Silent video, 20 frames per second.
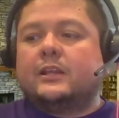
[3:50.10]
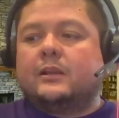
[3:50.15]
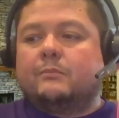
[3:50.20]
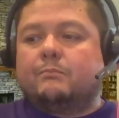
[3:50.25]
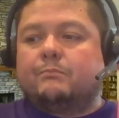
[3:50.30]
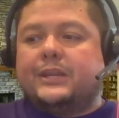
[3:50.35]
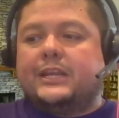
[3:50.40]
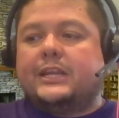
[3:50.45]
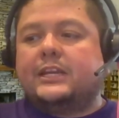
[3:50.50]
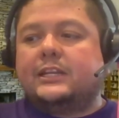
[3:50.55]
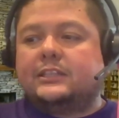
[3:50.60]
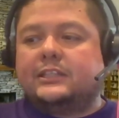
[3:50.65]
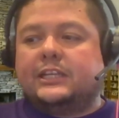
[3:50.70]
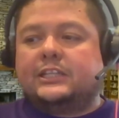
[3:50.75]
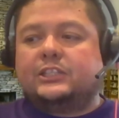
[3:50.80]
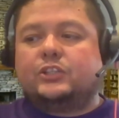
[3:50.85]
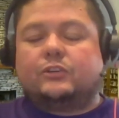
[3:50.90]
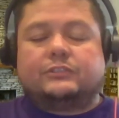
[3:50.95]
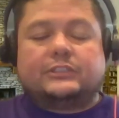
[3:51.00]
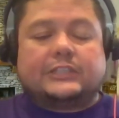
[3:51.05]
being in
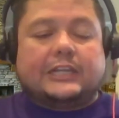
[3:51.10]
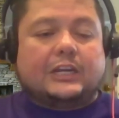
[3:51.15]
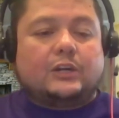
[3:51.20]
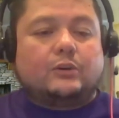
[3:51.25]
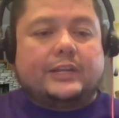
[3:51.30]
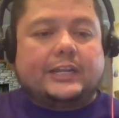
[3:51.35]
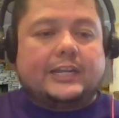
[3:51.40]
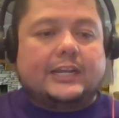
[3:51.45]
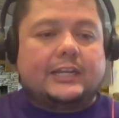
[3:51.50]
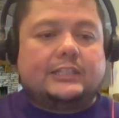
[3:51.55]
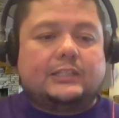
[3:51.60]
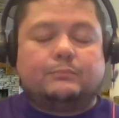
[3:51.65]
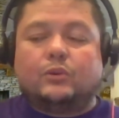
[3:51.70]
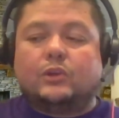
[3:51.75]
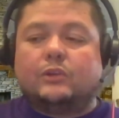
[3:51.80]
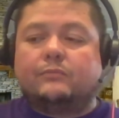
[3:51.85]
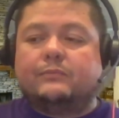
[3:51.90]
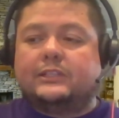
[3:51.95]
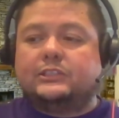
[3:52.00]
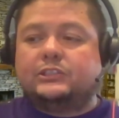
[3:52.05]
danger of shadow AI
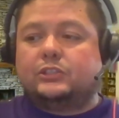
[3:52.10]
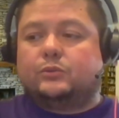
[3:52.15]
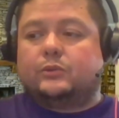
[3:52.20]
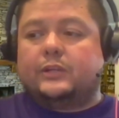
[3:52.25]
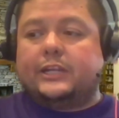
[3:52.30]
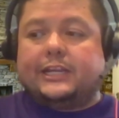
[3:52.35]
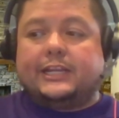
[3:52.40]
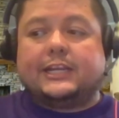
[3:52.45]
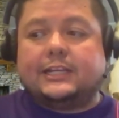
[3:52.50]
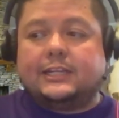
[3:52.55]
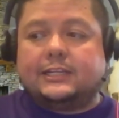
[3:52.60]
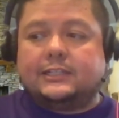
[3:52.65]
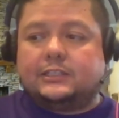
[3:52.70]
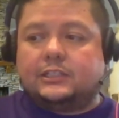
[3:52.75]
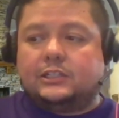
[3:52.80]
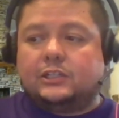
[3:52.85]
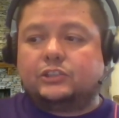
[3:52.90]
deployments through AI,